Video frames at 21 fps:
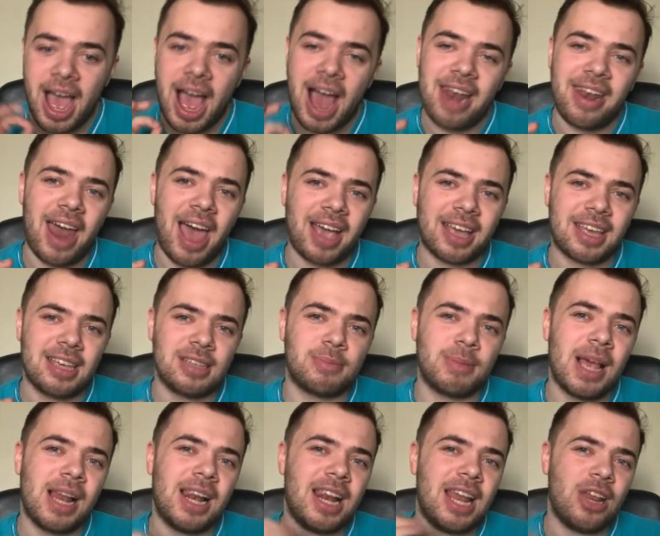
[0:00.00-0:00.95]
And that gives
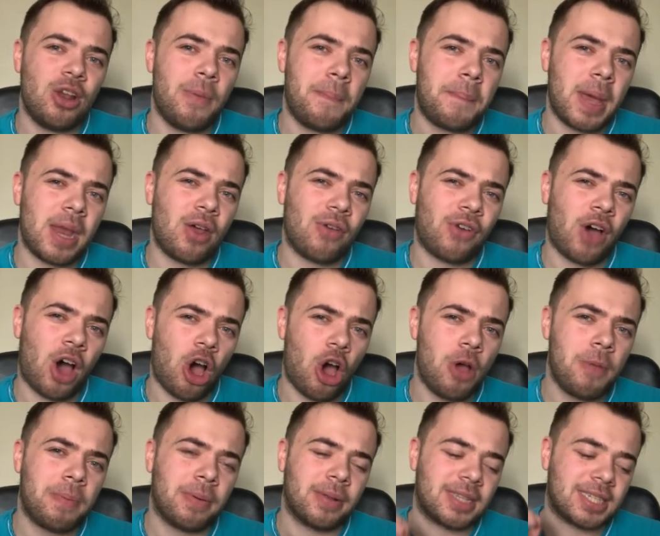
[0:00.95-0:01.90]
me a little bit of
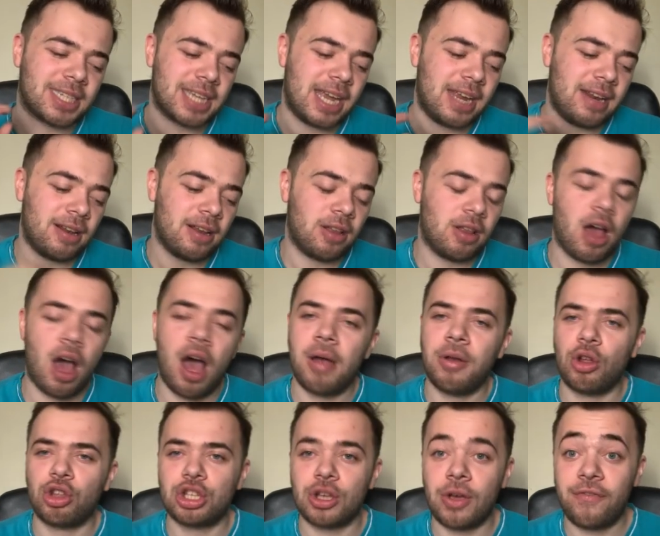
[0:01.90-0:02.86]
hope seeing
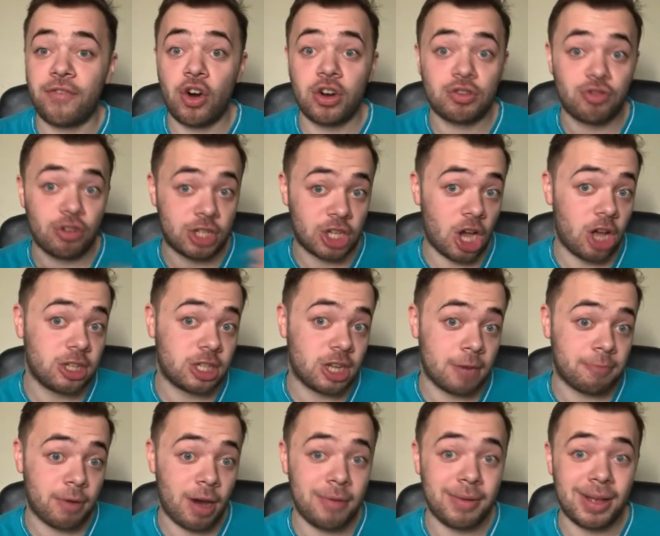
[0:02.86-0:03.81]
Nottingham Forest return to
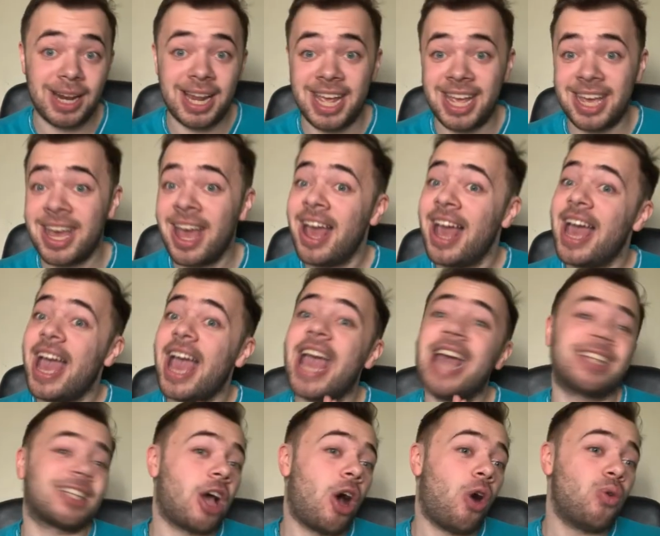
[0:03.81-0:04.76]
the Premier League.
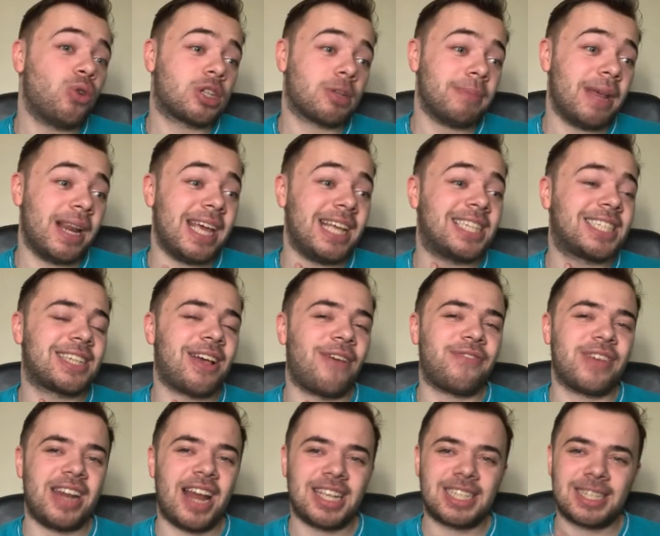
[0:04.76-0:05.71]
It's ultimately
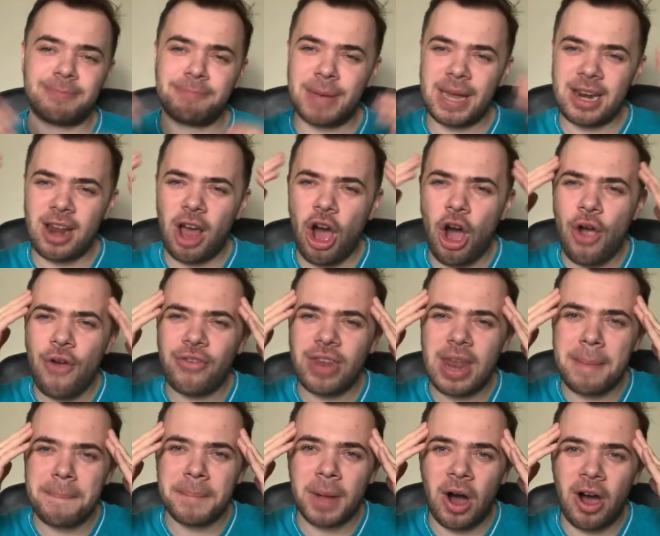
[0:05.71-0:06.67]
something that's been over
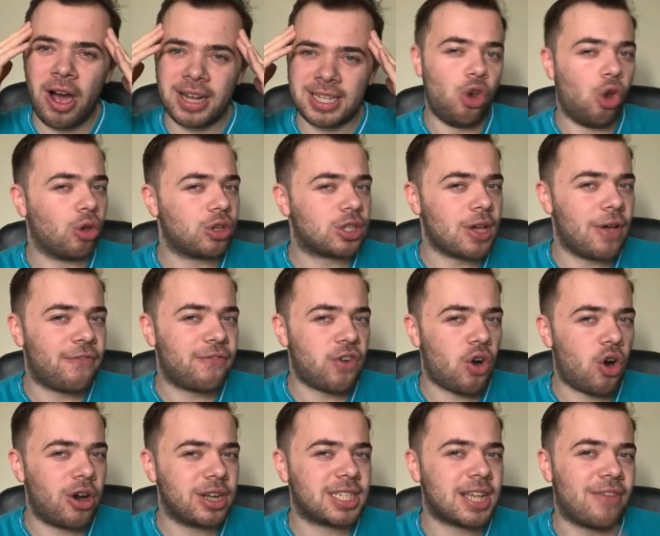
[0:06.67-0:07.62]
their mind. Nottingham
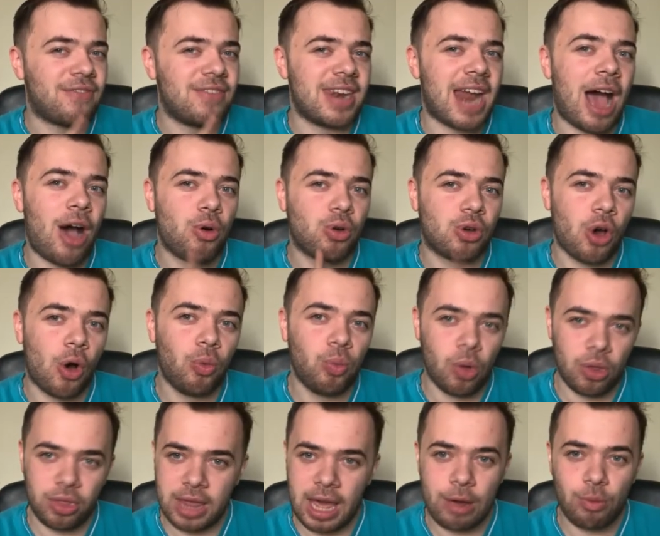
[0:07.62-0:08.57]
Forest have now got
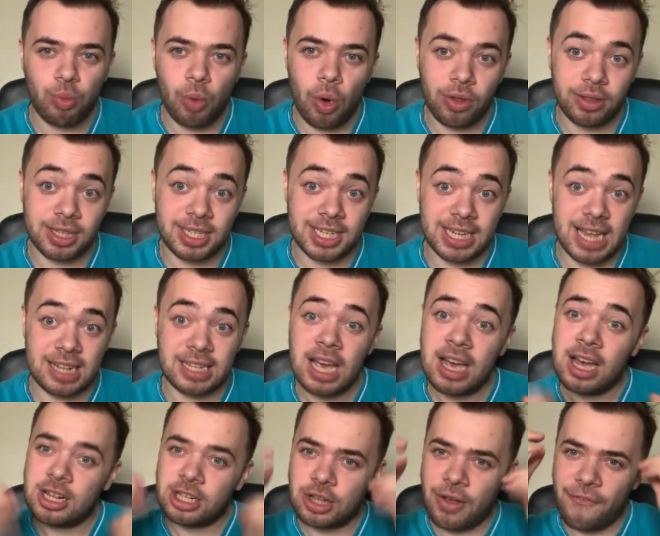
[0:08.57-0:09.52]
what they wanted,
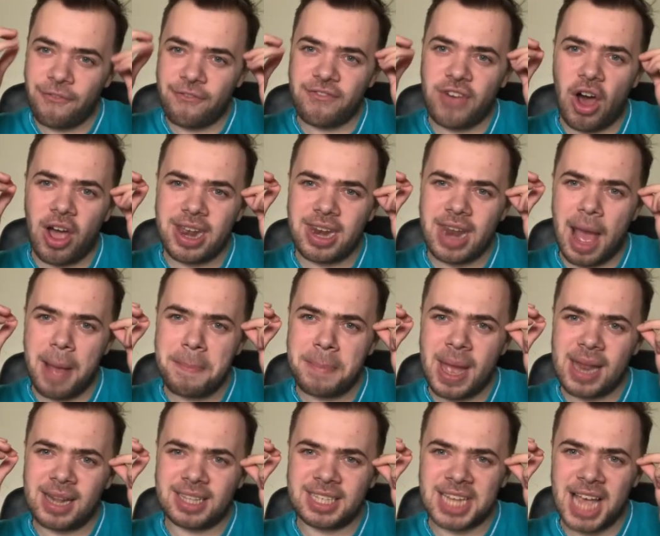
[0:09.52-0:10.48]
to fight that
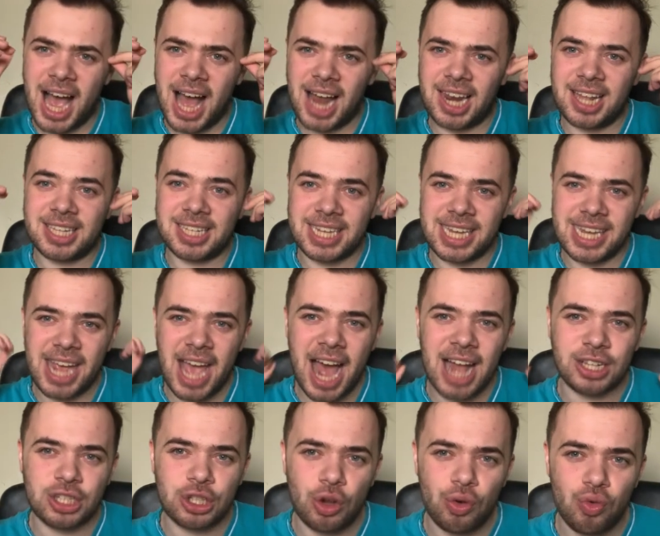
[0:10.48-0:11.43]
mentality
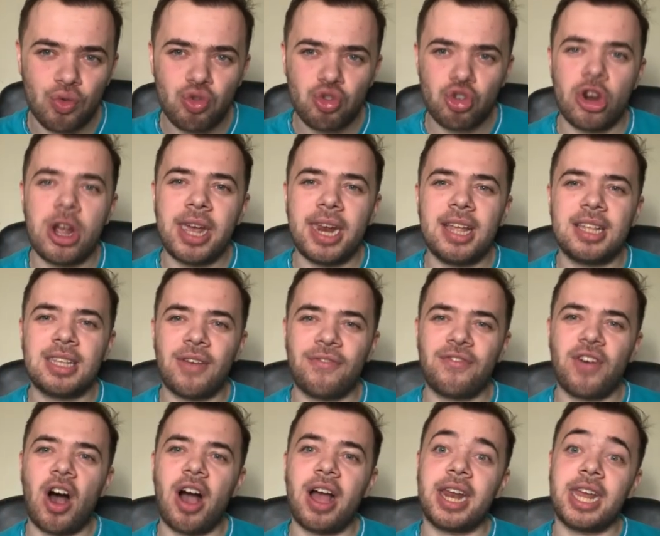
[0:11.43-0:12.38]
and to really
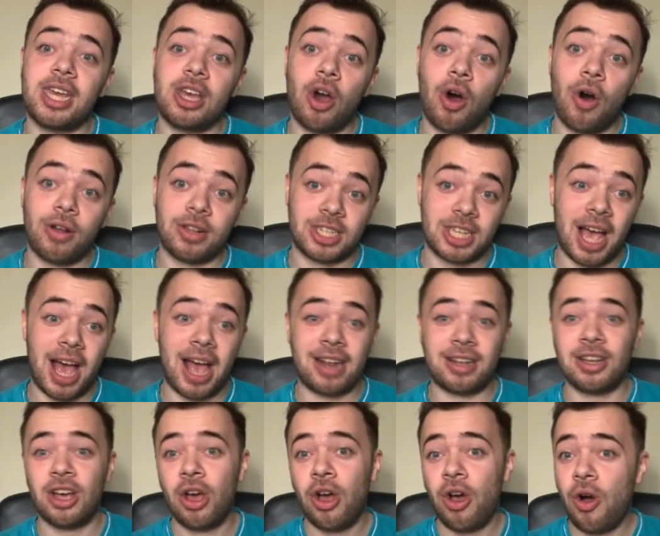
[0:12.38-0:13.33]
defy the odds
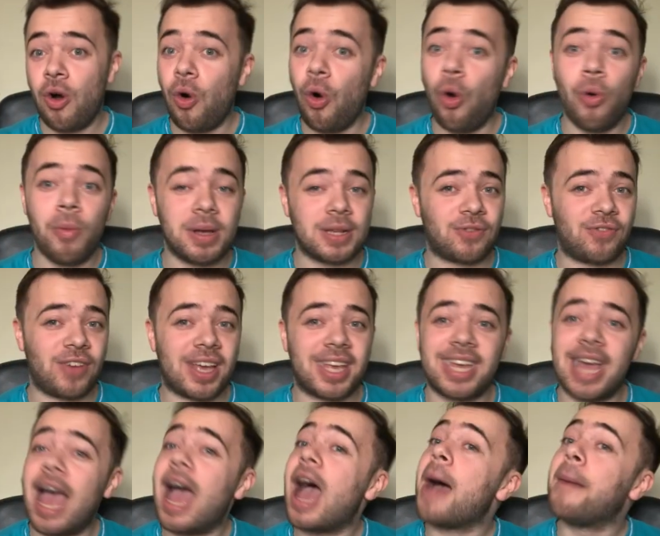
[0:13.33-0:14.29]
and almost
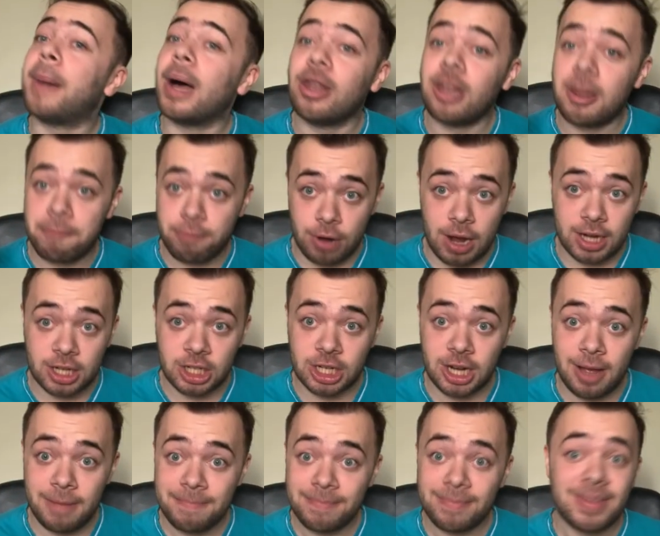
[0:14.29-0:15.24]
forget about the
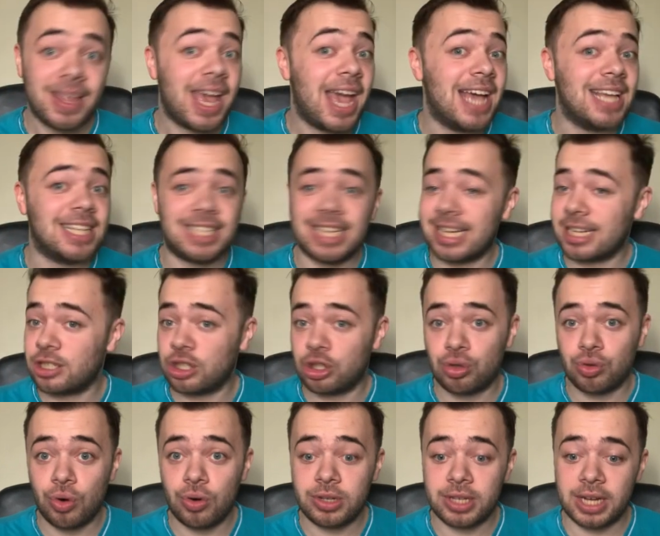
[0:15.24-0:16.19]
pressure is
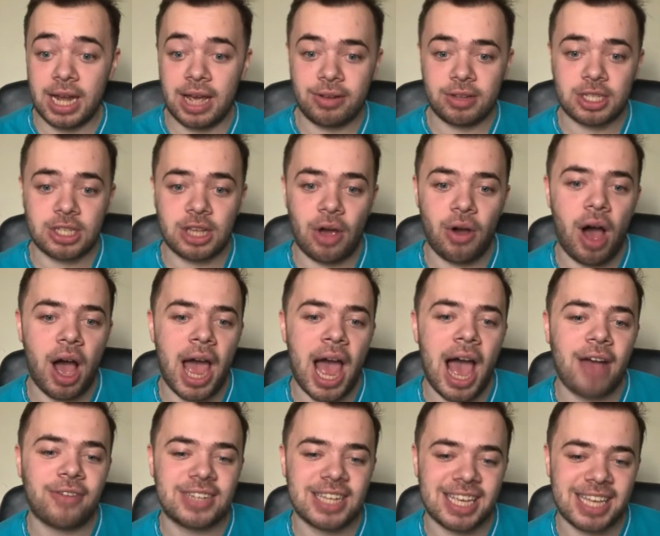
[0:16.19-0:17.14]
extraordinary. So I
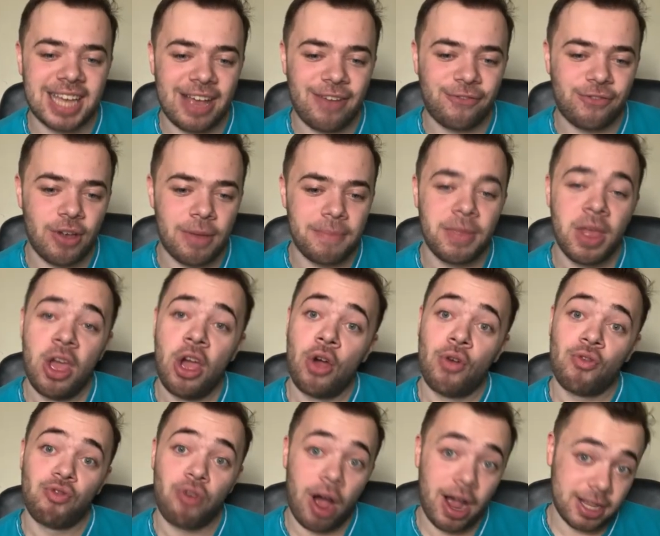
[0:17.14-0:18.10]
have to give them
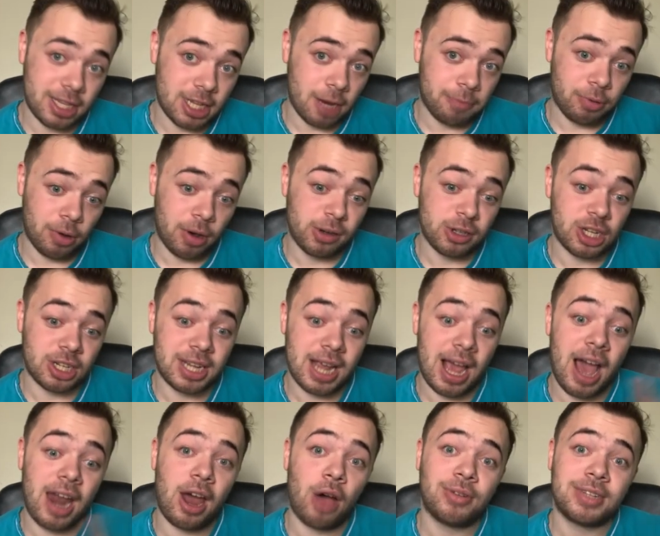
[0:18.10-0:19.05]
right to the promotion
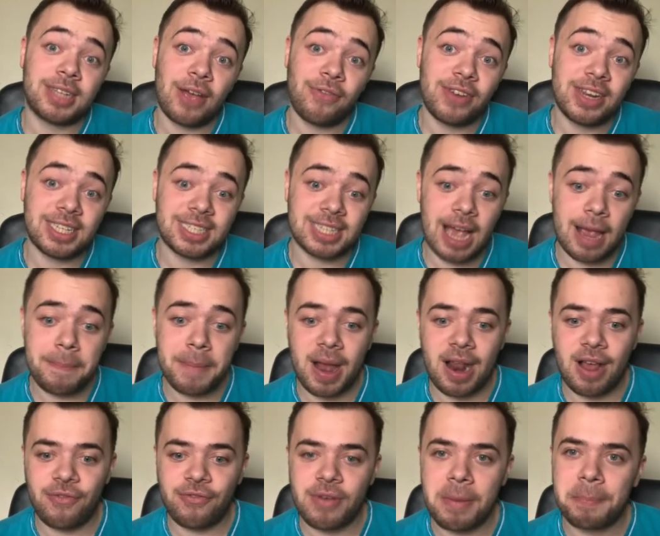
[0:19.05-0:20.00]
team, and I would definitely say
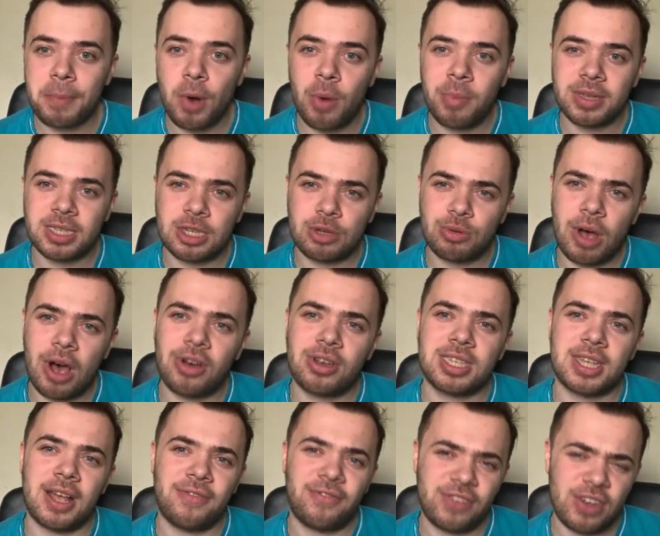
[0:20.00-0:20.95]
better than Bournemouth as well,
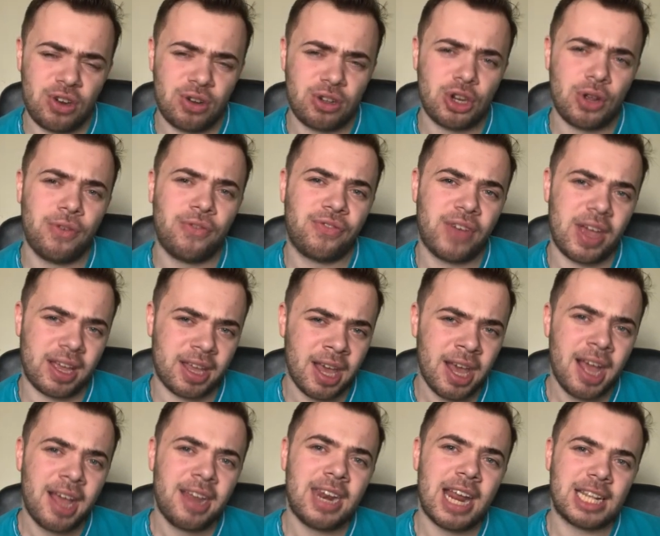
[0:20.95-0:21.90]
because I do think
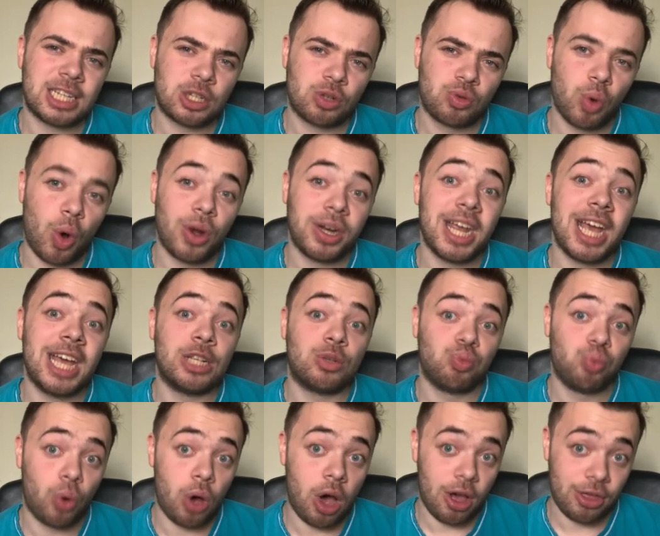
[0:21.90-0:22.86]
their squad is
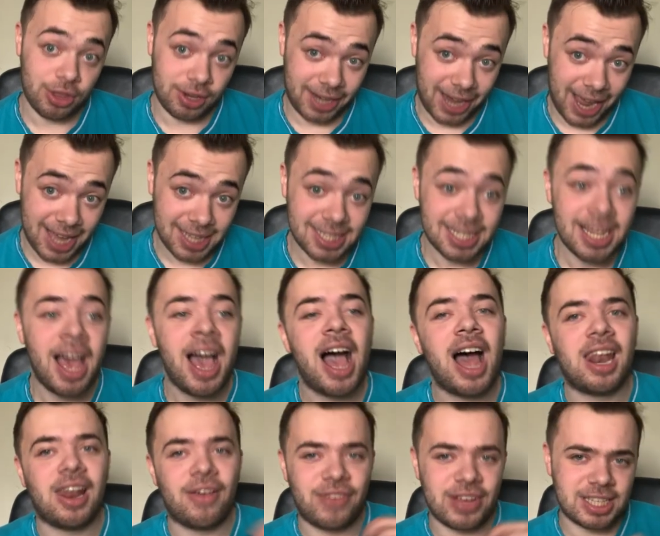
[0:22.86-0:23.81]
worth less,
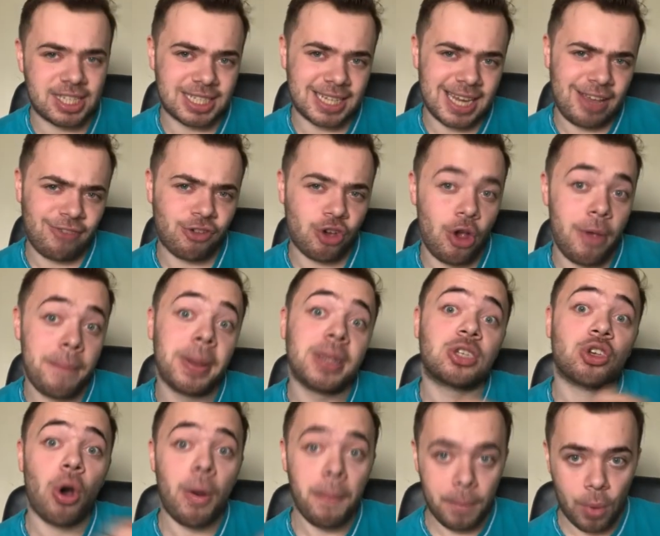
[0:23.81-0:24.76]
and I think Steve
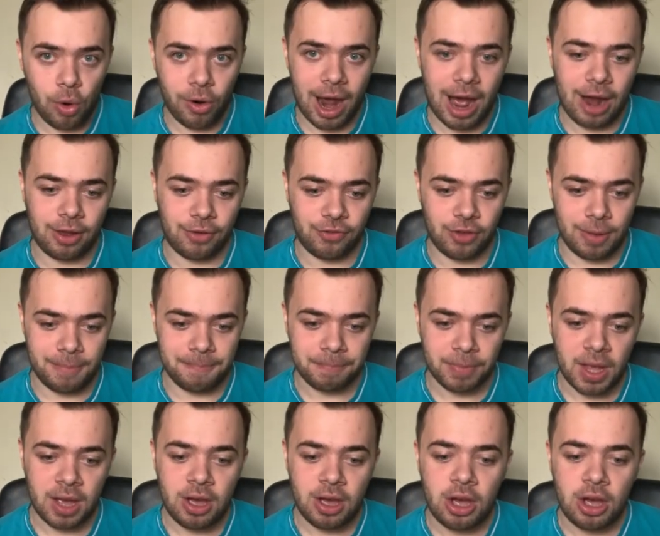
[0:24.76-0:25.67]
Cooper's got more out of them.